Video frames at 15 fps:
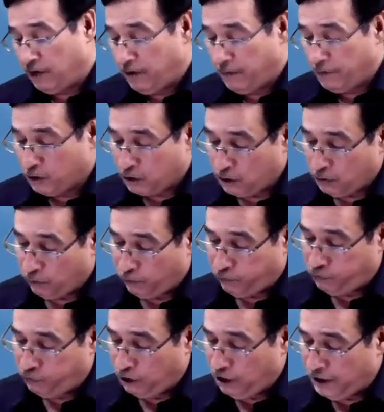So
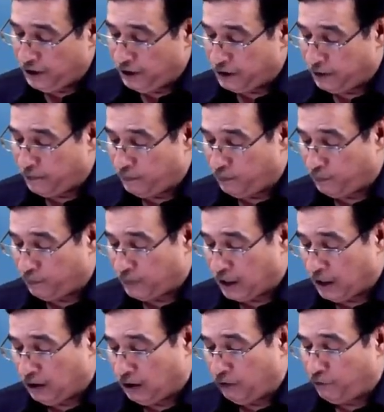full income in
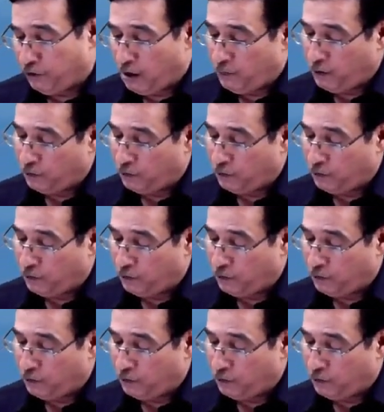the form of